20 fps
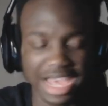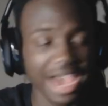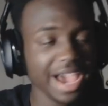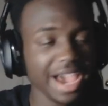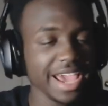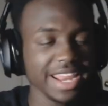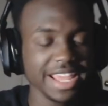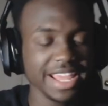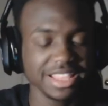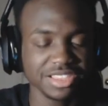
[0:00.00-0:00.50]

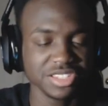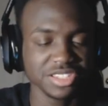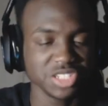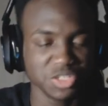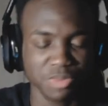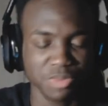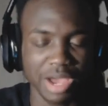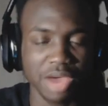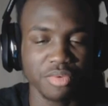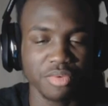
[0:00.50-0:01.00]
tied at
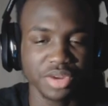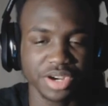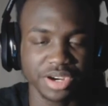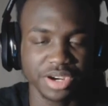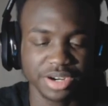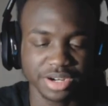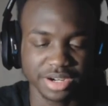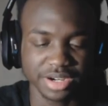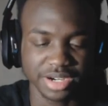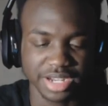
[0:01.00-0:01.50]
this spot
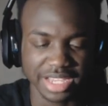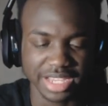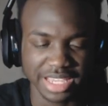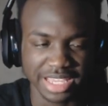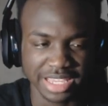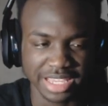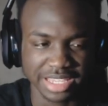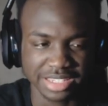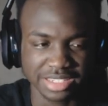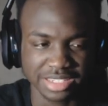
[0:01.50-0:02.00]
with her
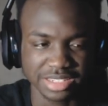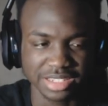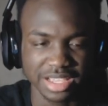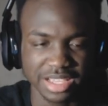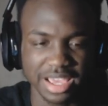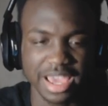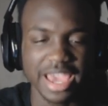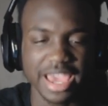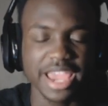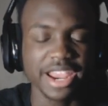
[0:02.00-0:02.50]

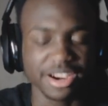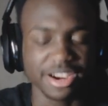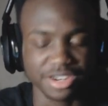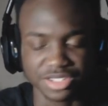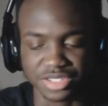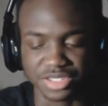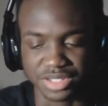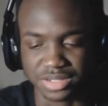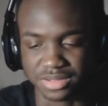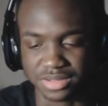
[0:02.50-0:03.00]
is
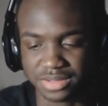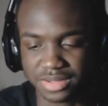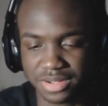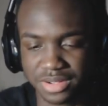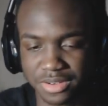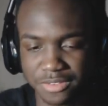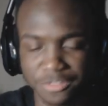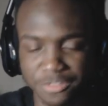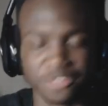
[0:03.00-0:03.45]
Erza